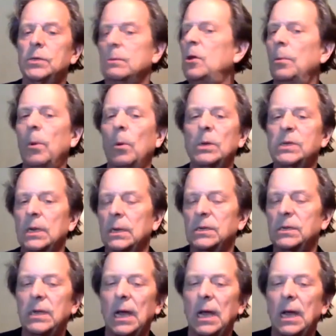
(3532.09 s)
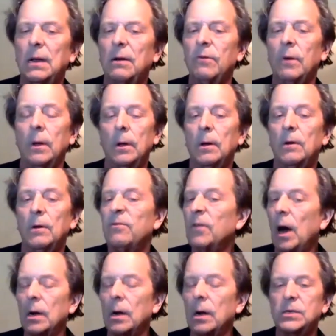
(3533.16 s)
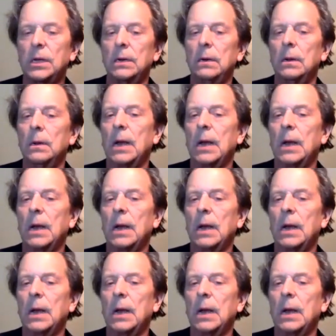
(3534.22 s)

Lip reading: Cuba was in a state of flux and